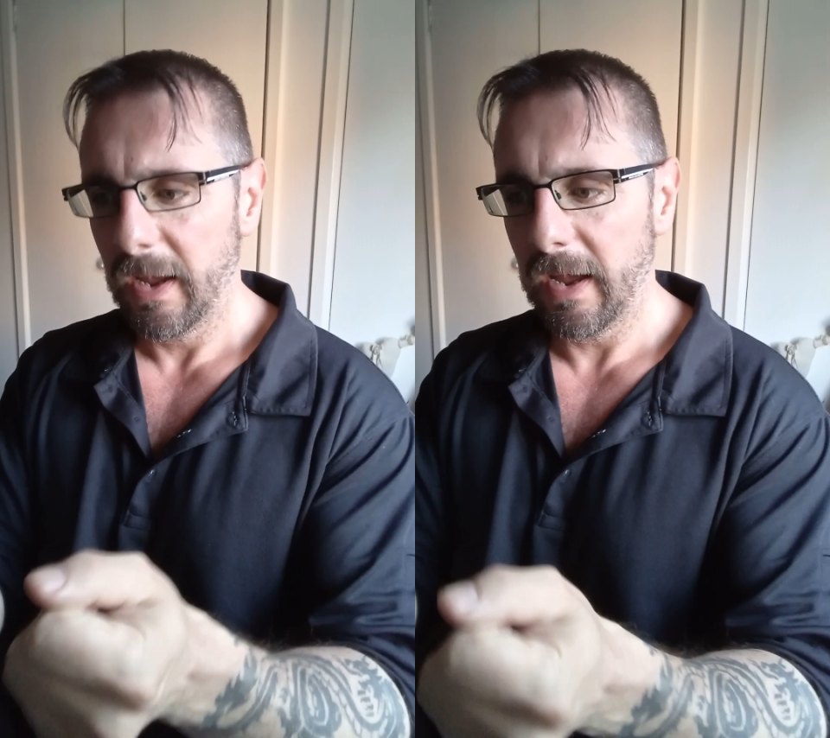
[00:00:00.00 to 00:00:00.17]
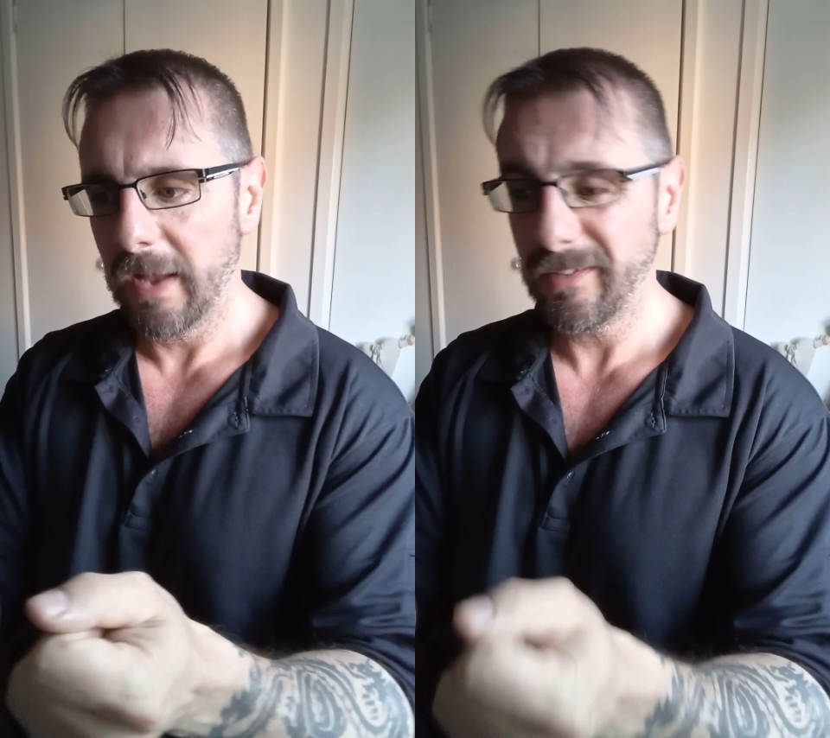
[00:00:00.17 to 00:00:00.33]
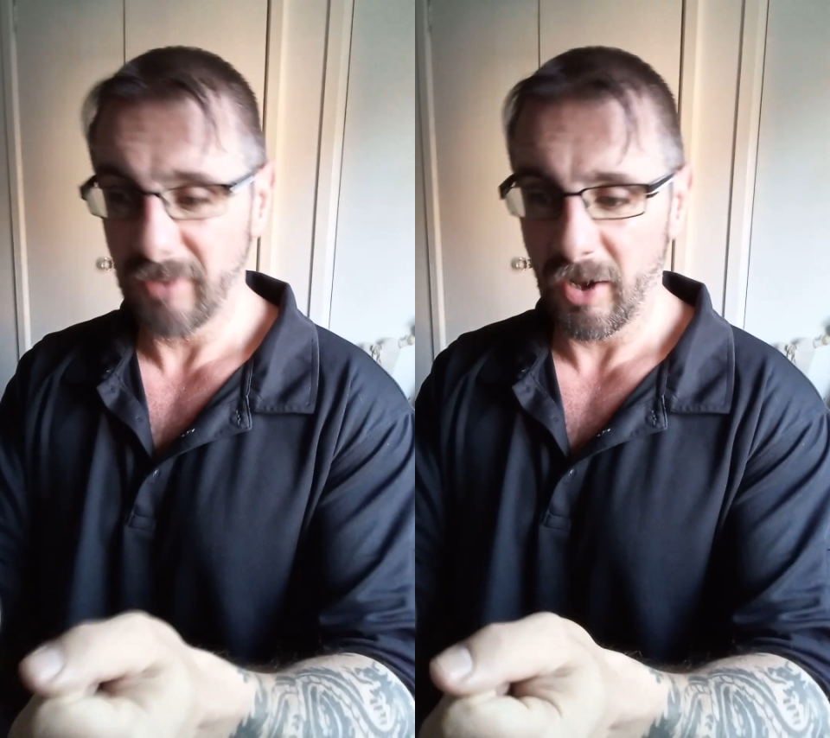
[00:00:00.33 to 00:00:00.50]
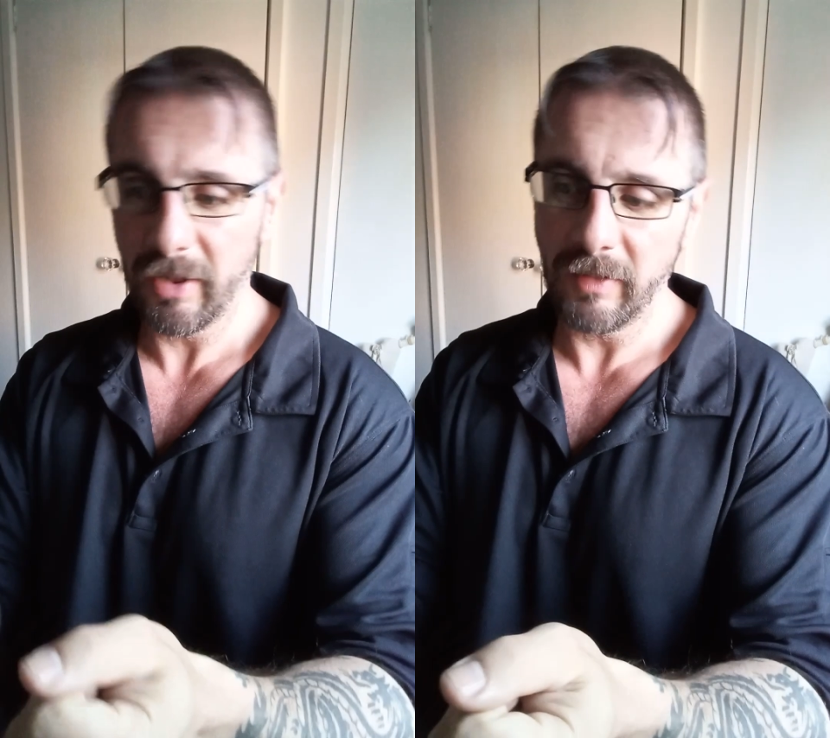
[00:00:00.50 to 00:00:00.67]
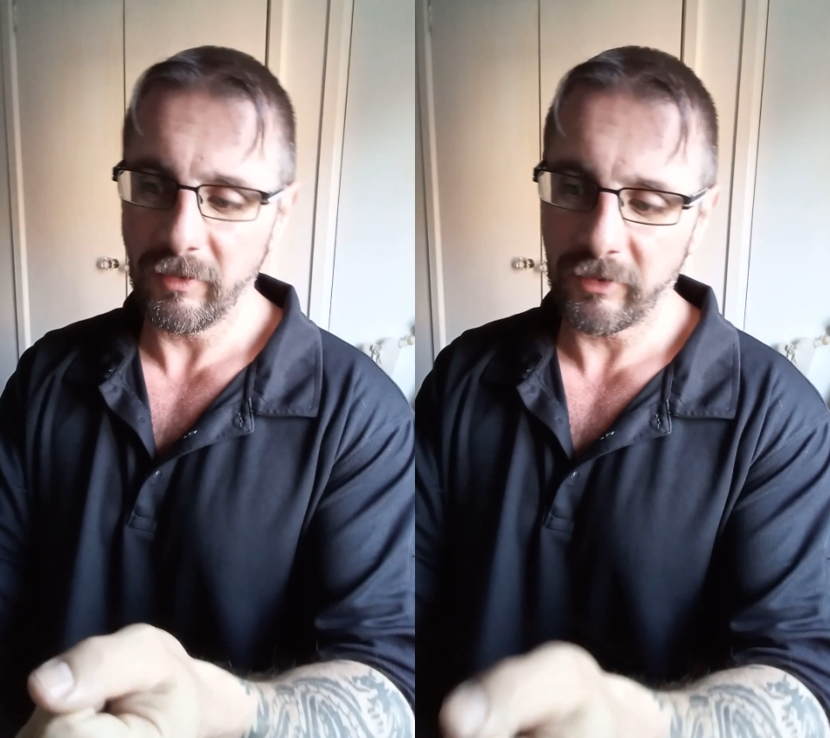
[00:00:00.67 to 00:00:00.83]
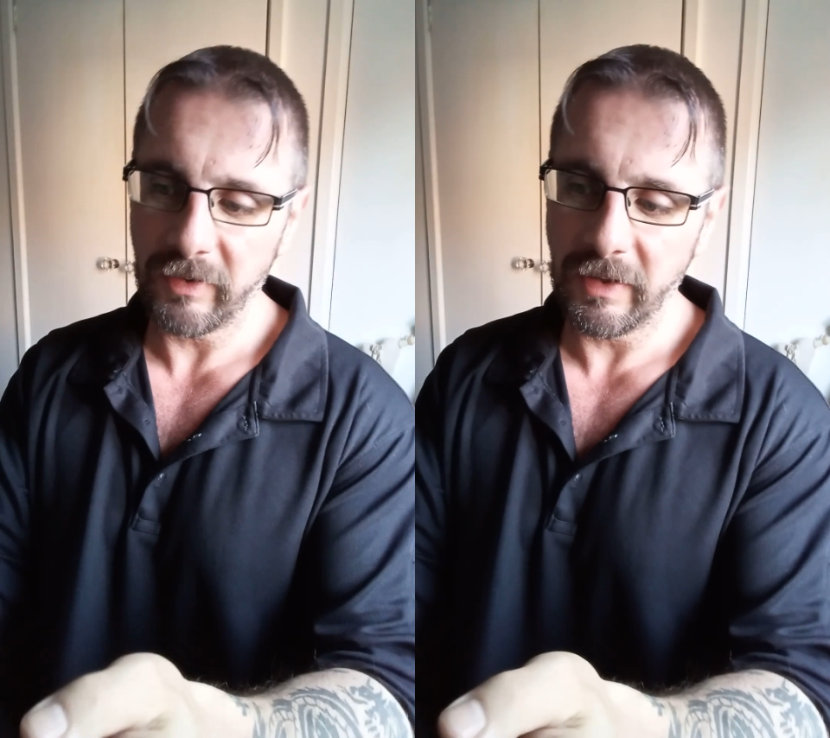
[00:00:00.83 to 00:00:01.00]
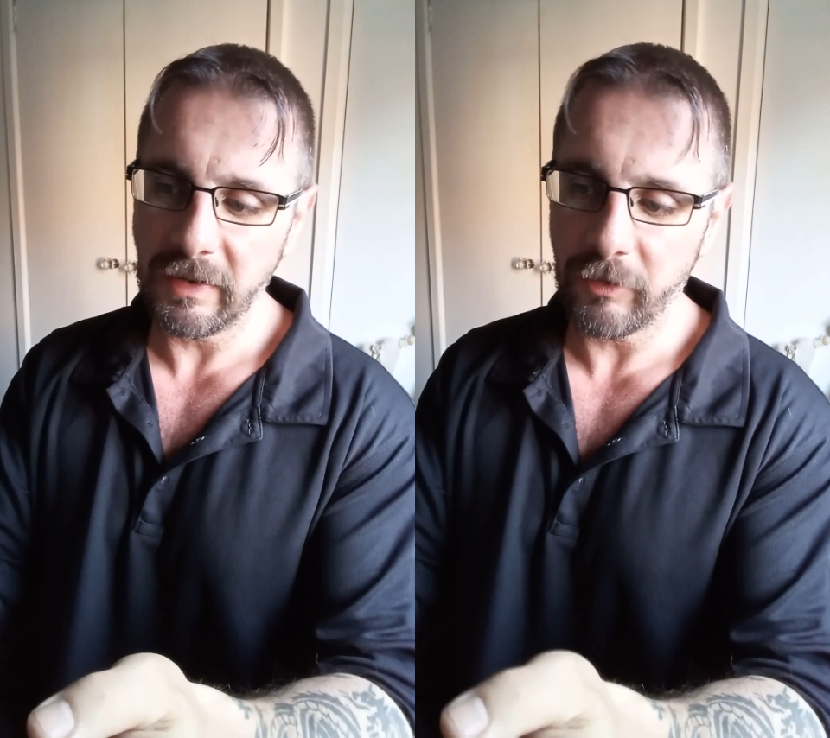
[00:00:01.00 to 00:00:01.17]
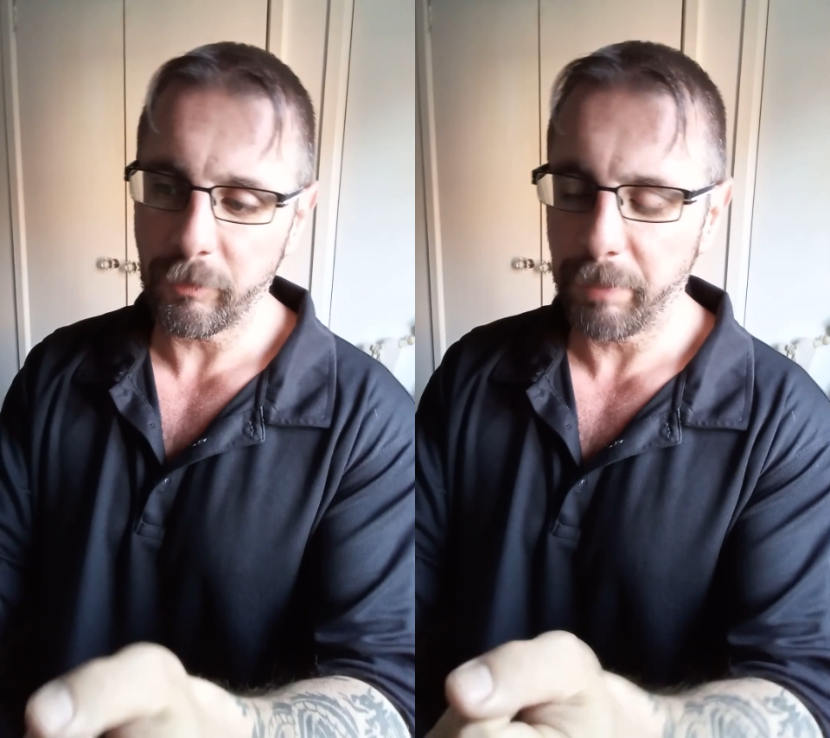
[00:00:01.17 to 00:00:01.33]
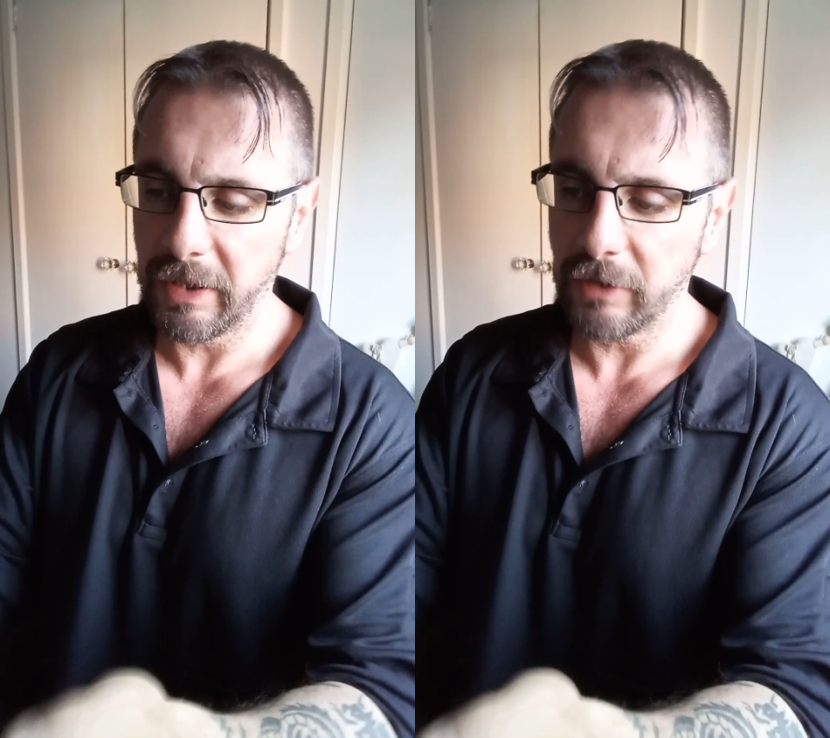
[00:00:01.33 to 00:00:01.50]
and I can see
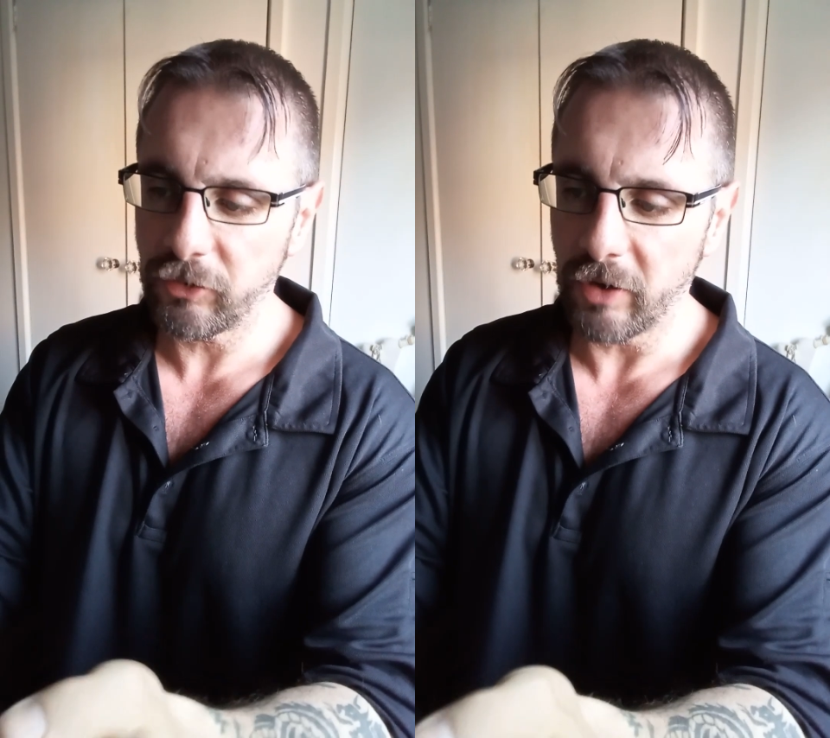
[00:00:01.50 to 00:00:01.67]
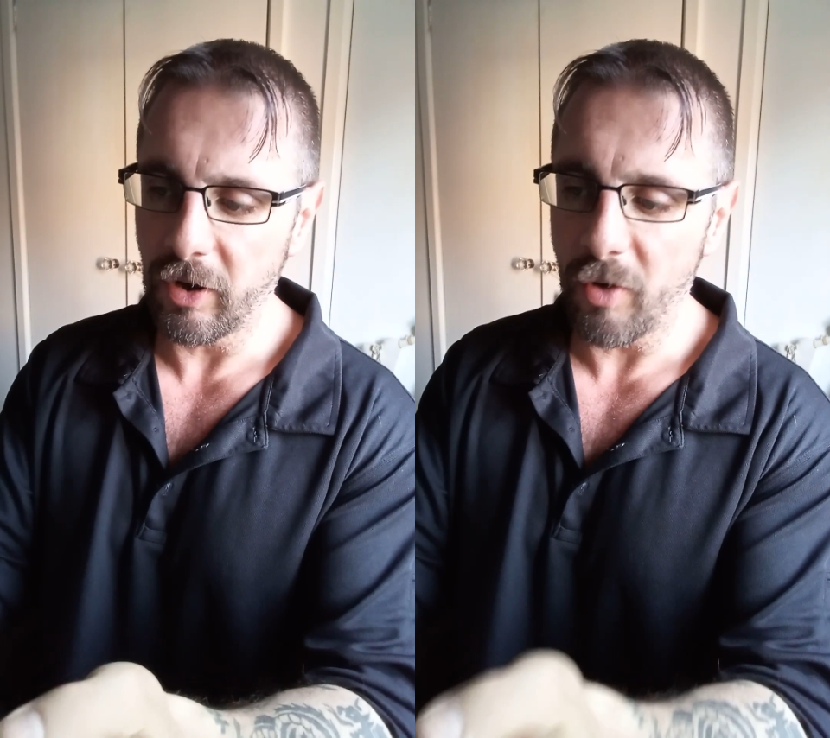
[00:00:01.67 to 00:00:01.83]
this picture